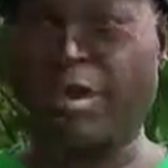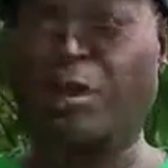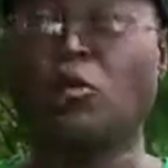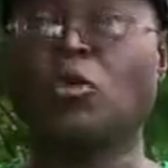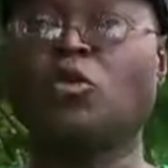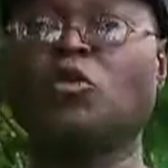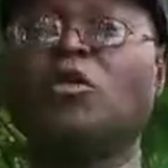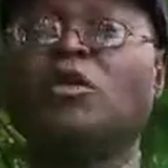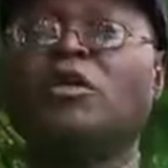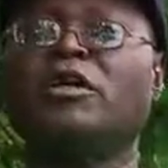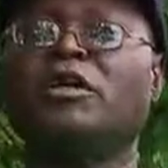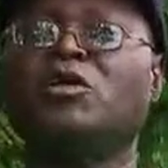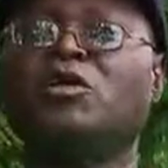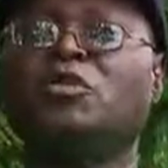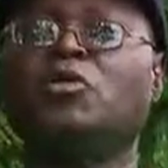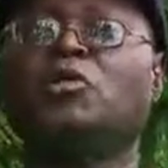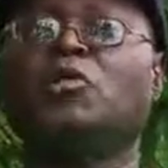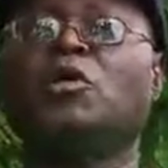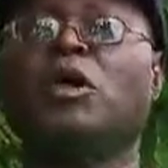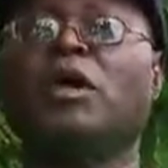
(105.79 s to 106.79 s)
totaling
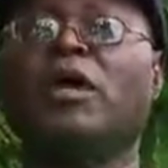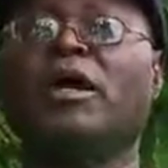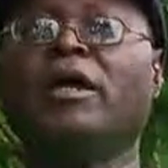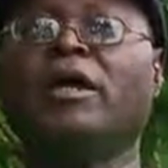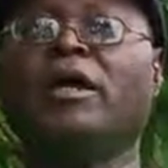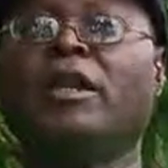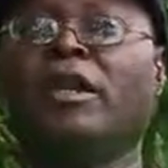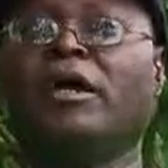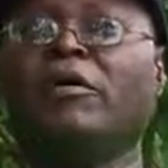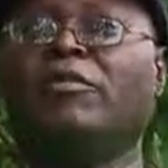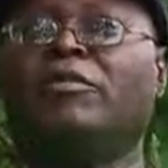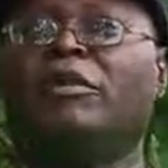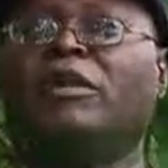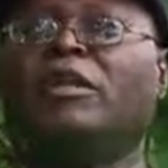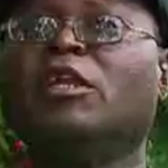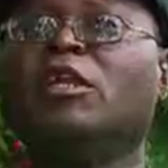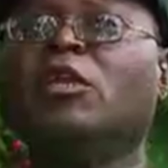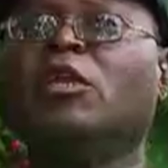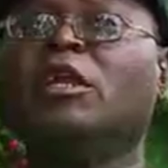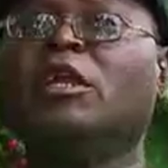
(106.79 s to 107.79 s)
to
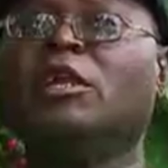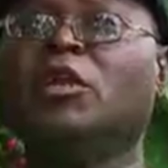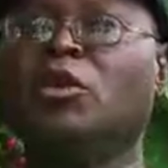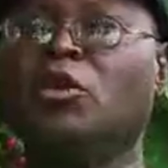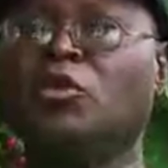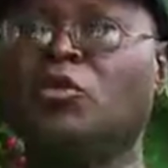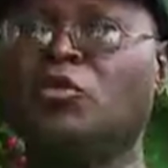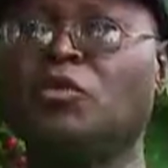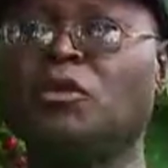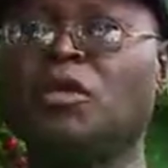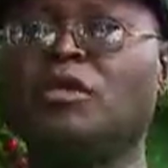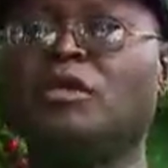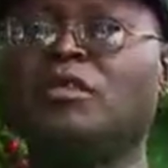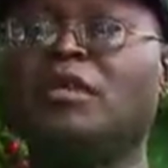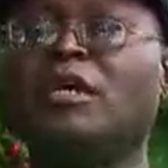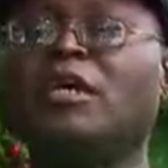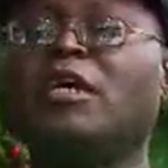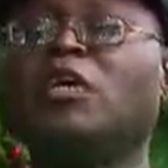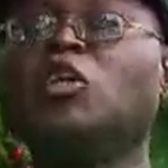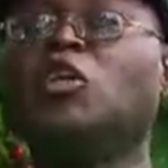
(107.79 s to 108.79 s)
11 nutrients
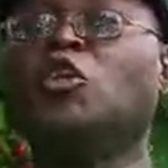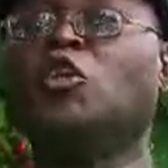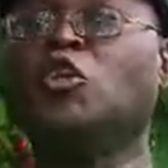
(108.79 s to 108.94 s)
in